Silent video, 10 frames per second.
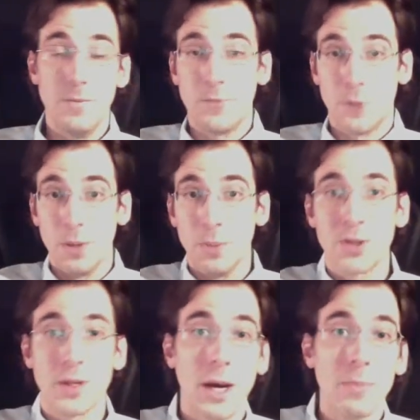for the
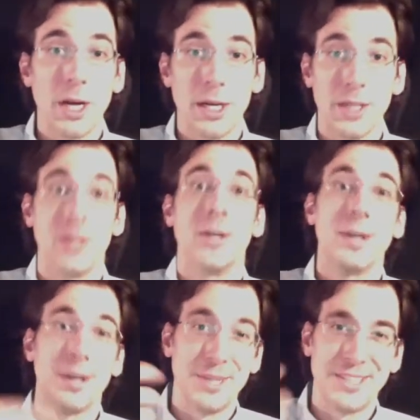book that I'm writing
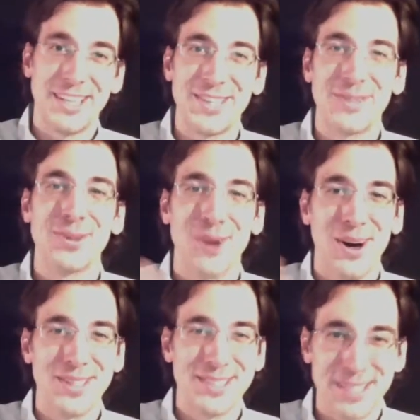here, and I'm going to take you through
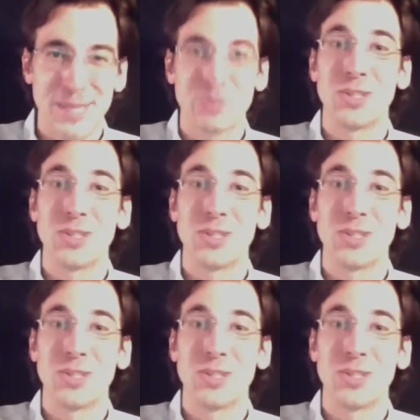all these steps,